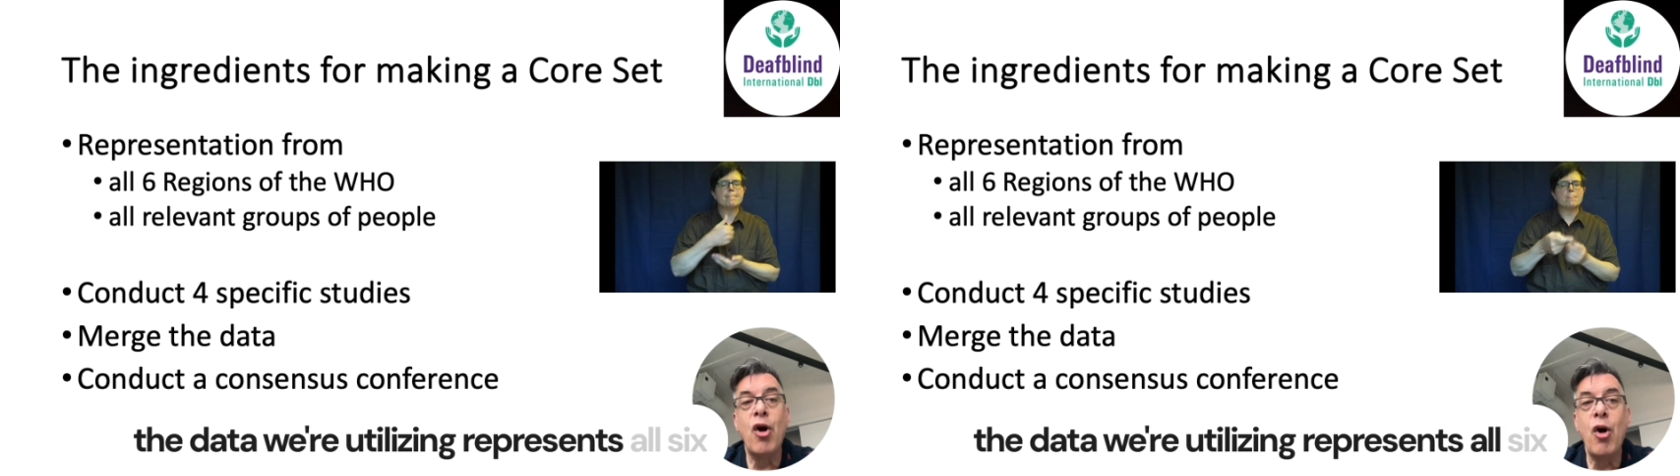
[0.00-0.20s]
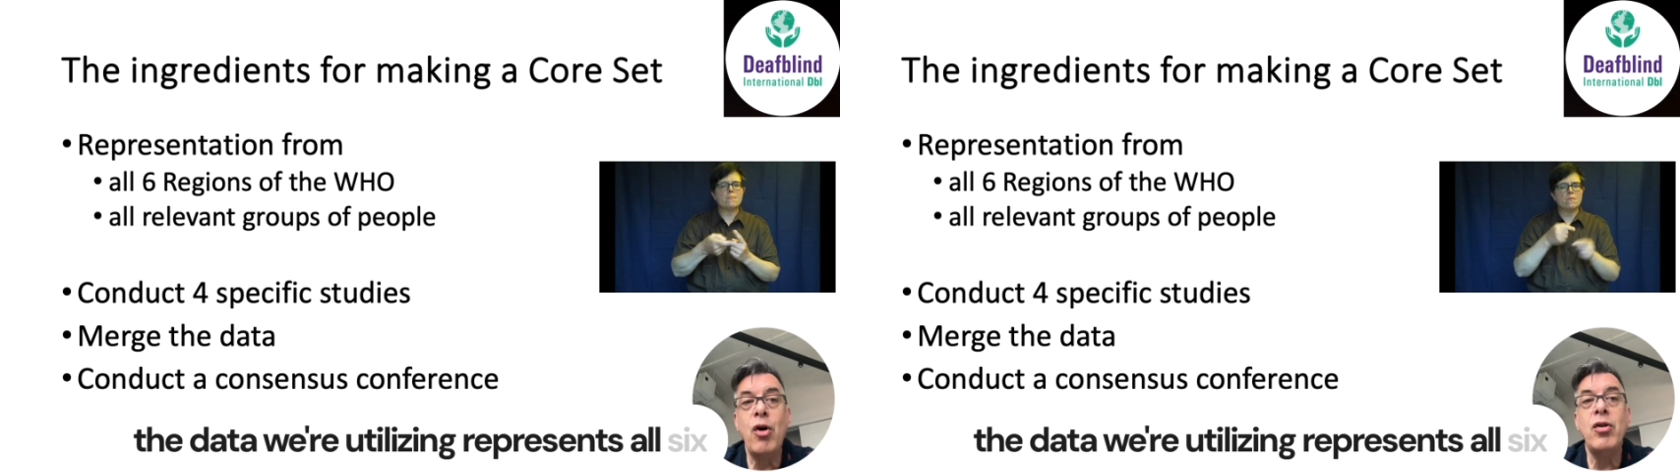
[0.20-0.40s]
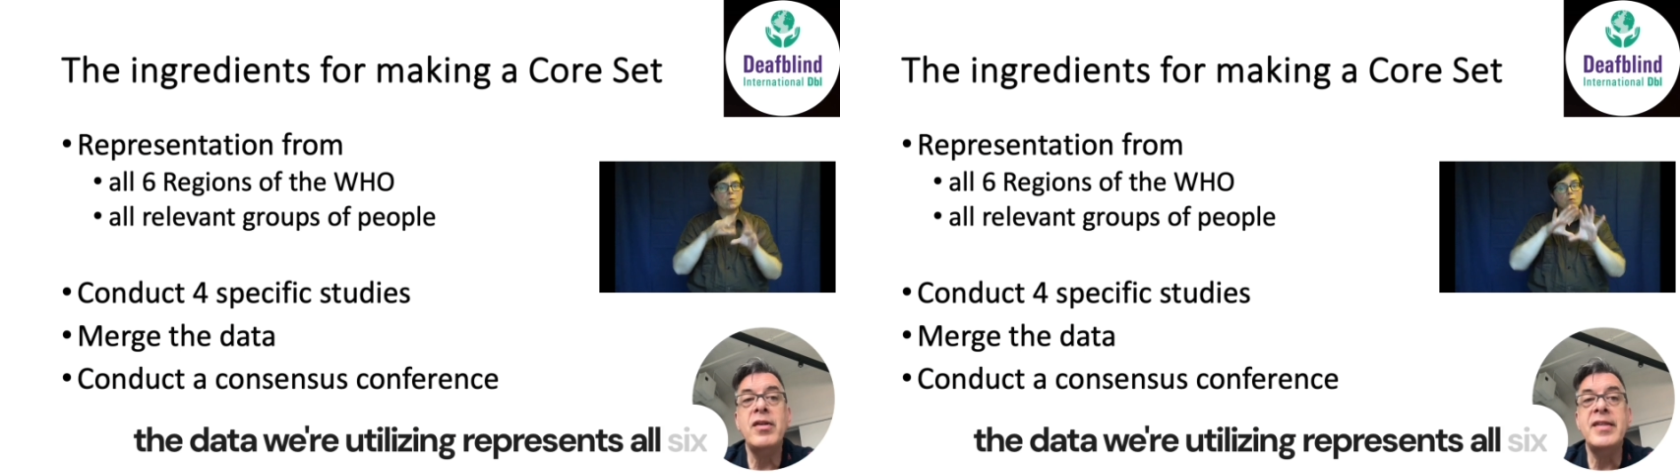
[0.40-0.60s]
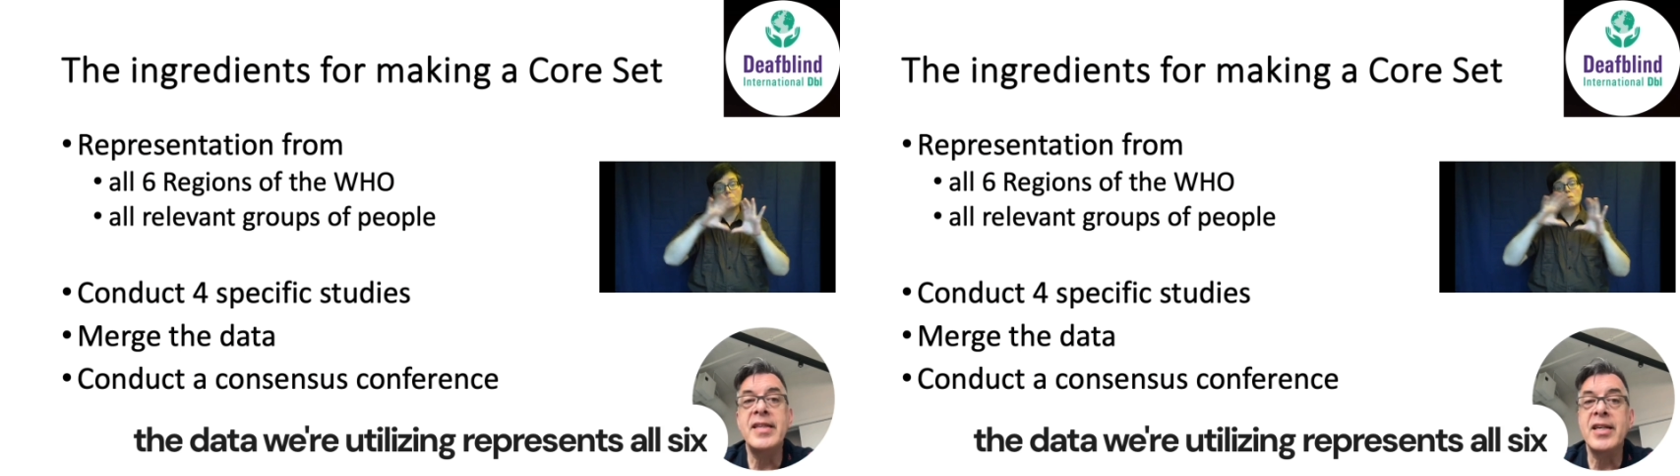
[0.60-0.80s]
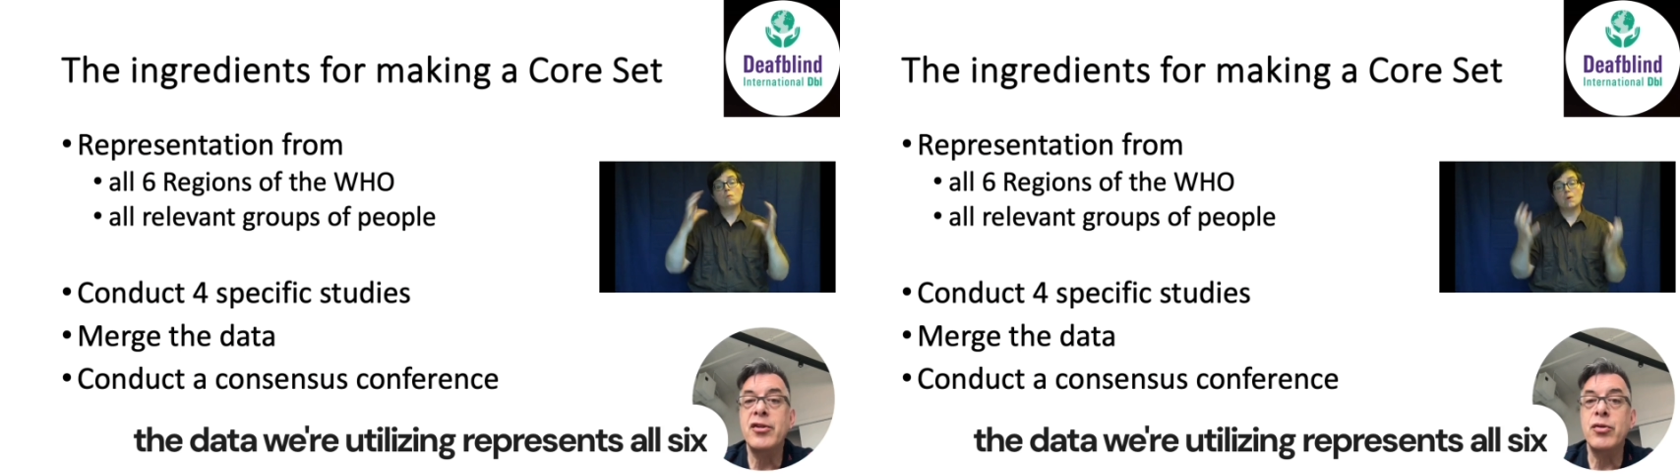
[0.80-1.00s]
all
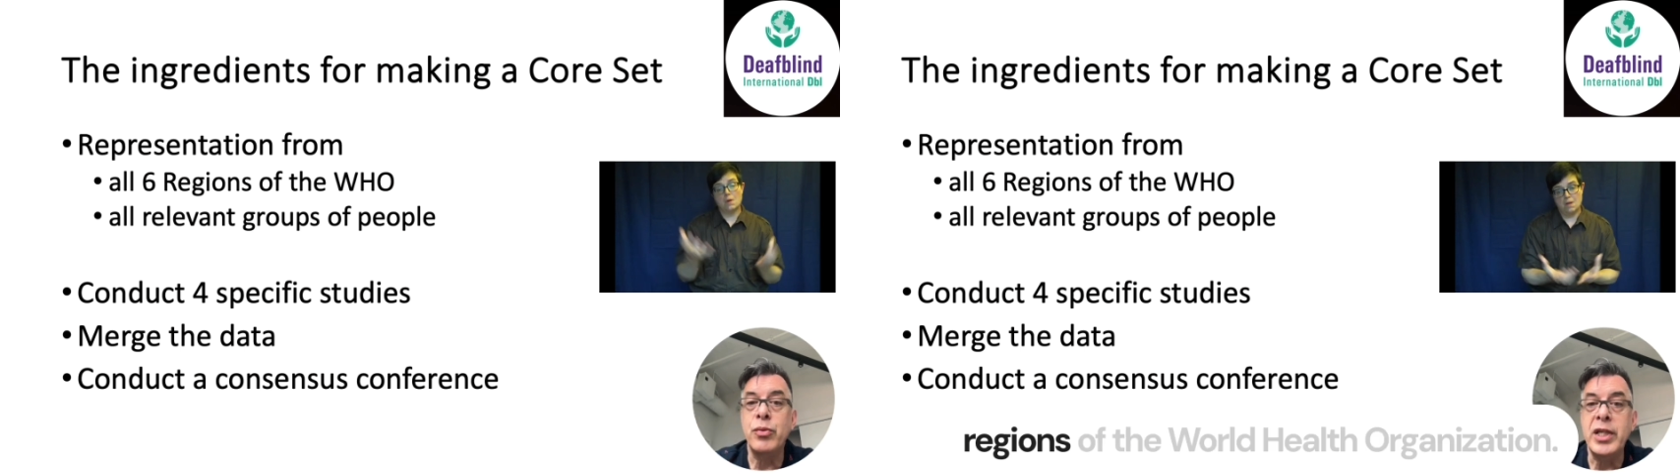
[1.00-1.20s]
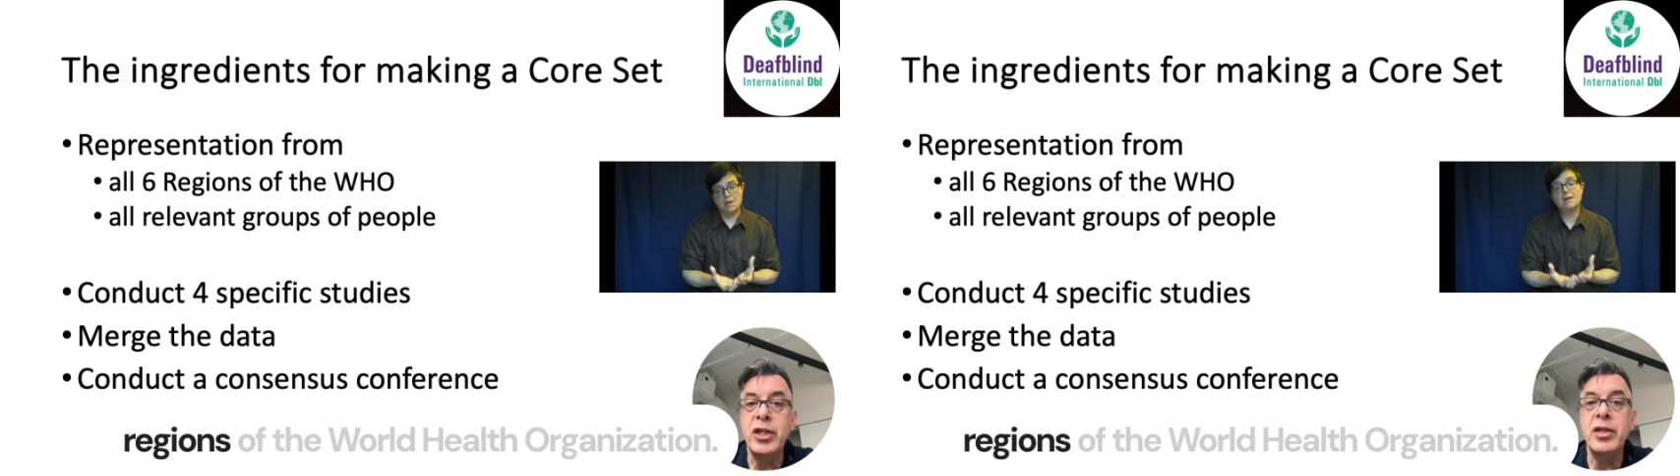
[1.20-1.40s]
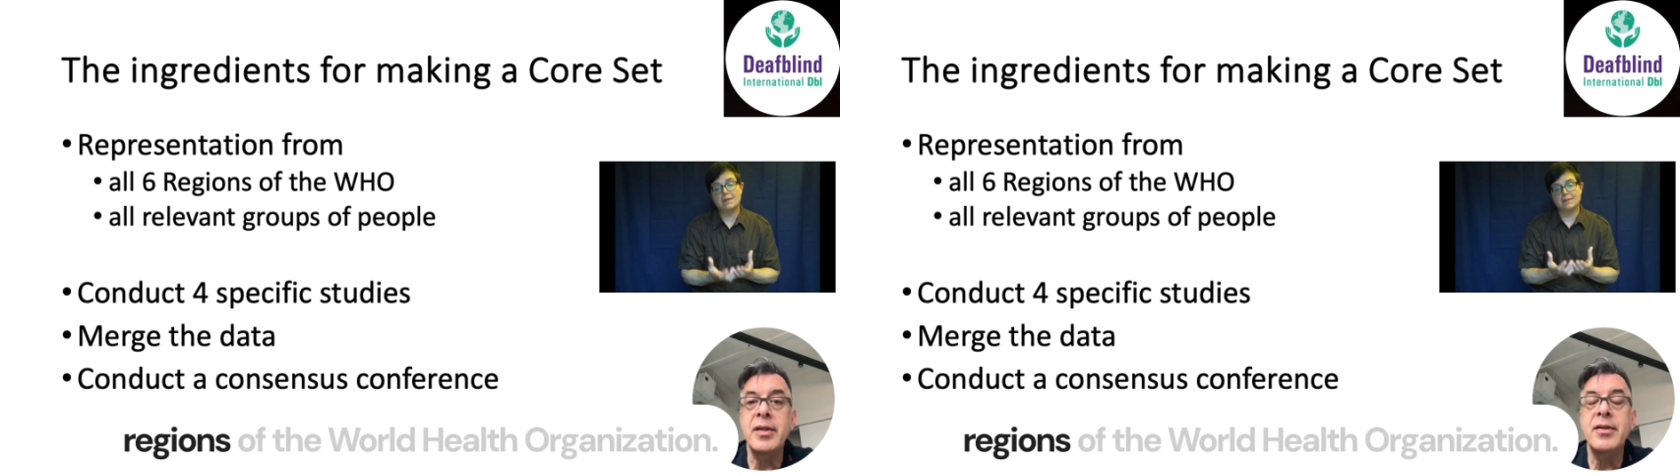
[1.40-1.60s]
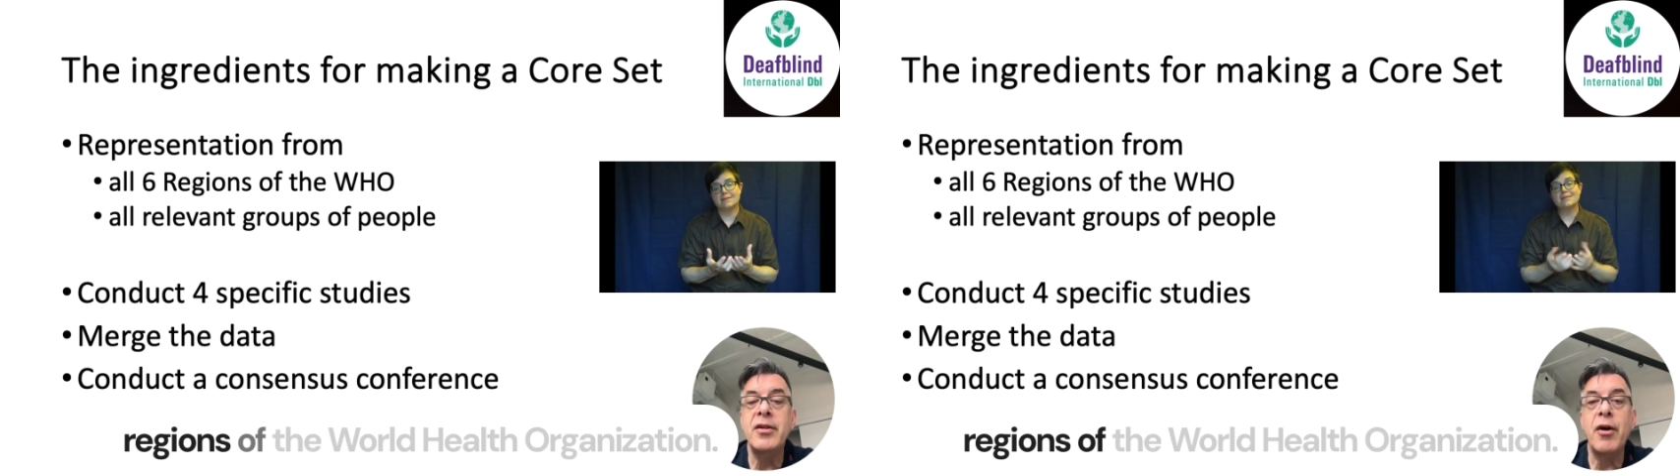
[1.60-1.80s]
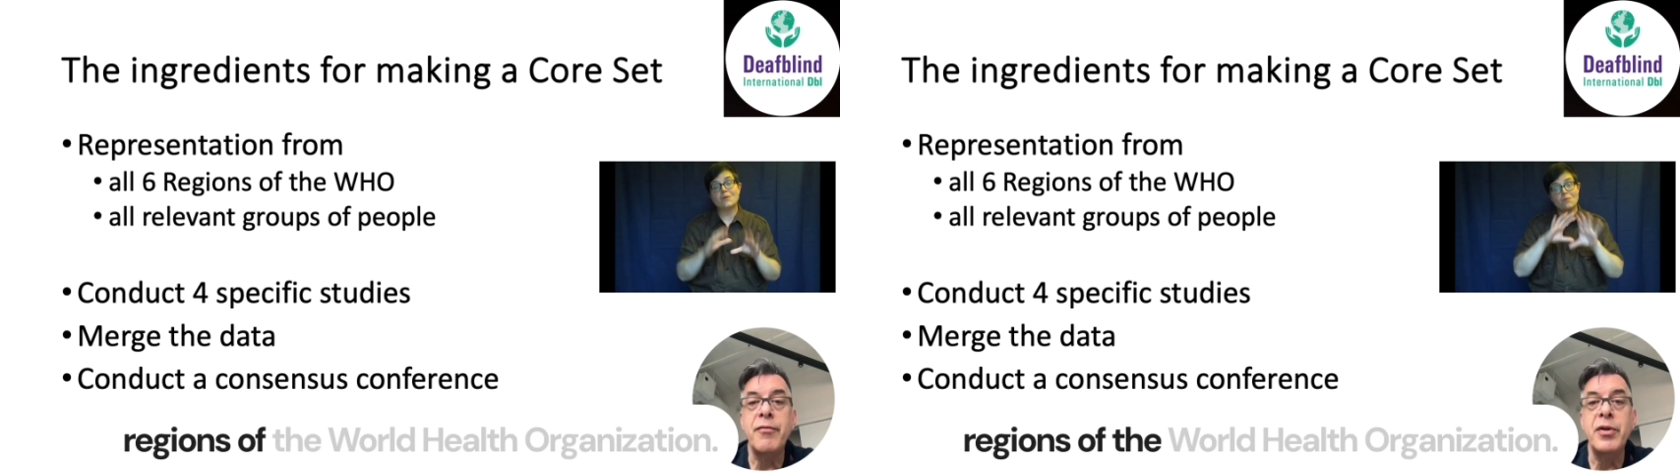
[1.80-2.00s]
6 regions
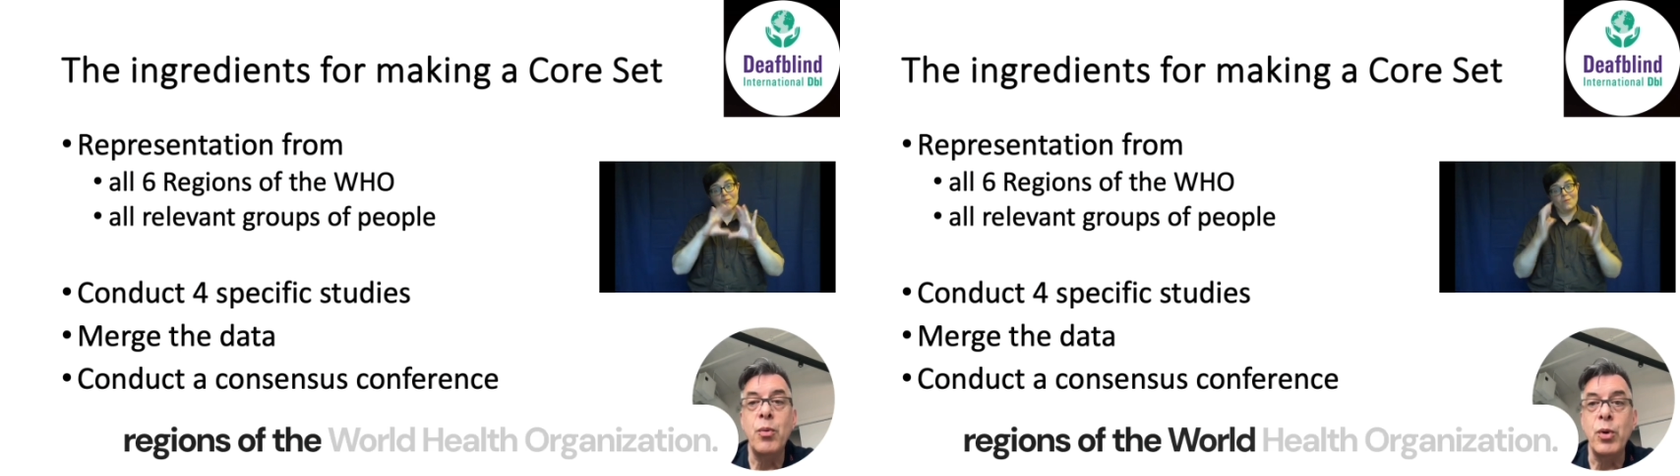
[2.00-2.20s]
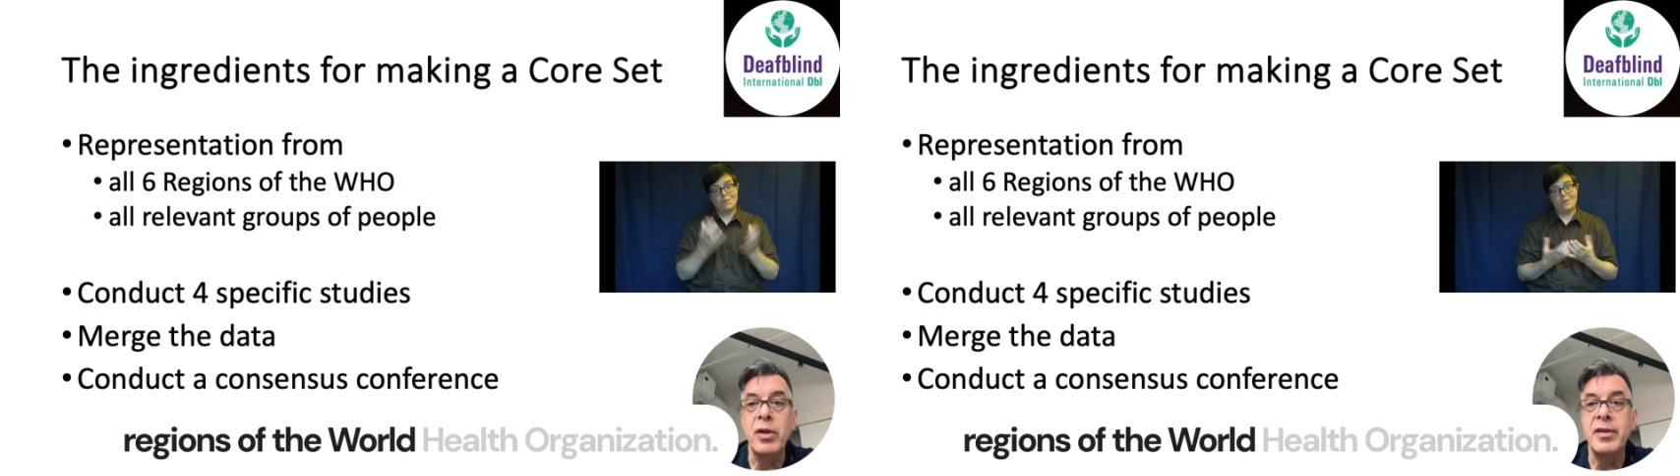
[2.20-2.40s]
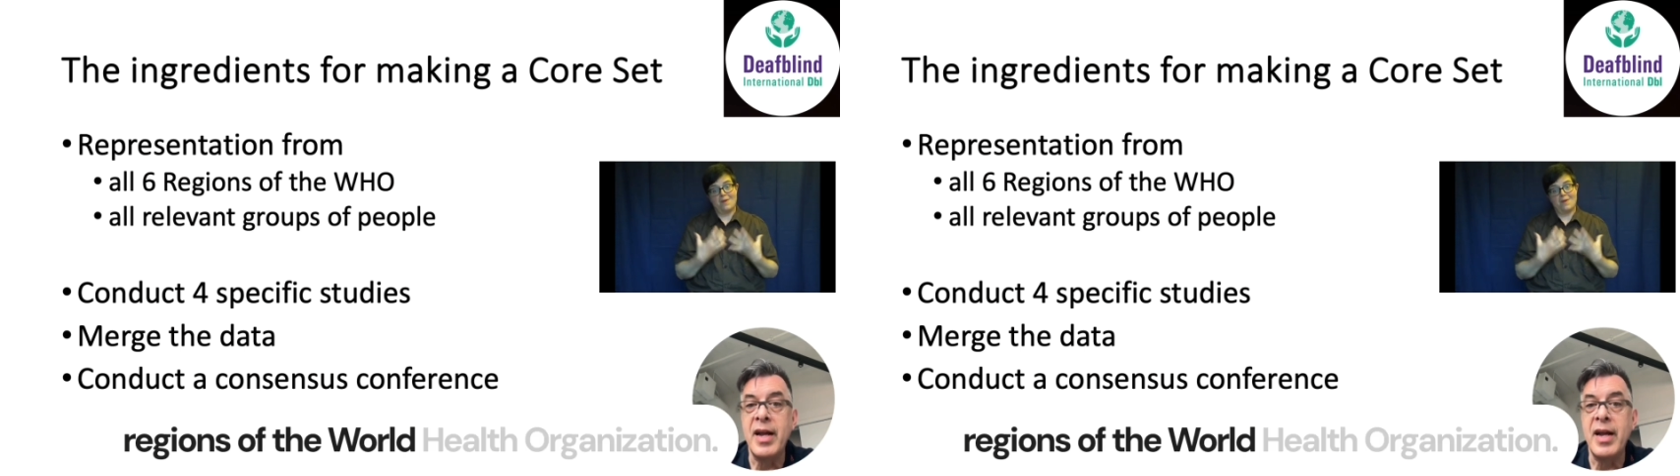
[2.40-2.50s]
of the World